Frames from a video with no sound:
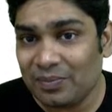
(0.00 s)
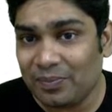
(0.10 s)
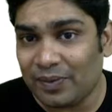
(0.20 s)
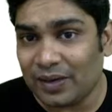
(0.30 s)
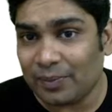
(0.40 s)

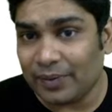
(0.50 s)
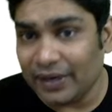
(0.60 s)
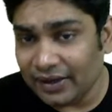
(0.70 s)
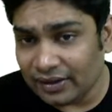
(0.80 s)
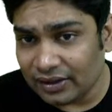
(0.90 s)

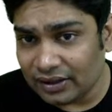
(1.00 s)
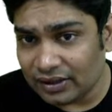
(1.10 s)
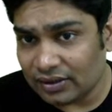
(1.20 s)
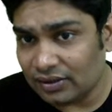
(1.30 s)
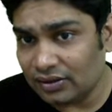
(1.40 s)
perpendicular
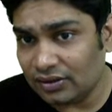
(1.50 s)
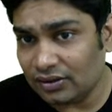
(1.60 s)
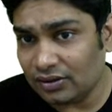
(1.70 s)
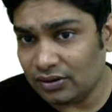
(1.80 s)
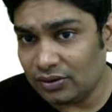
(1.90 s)

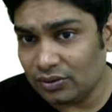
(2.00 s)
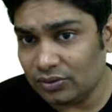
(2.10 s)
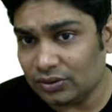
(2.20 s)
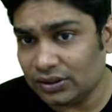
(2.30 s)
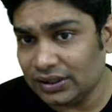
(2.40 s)

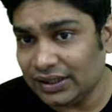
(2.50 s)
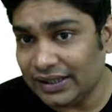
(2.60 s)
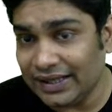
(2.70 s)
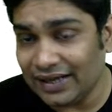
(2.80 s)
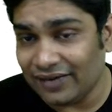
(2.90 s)
to the
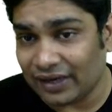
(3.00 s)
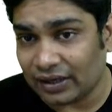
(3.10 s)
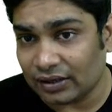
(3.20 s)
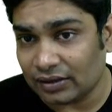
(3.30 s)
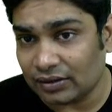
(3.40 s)
DL vector,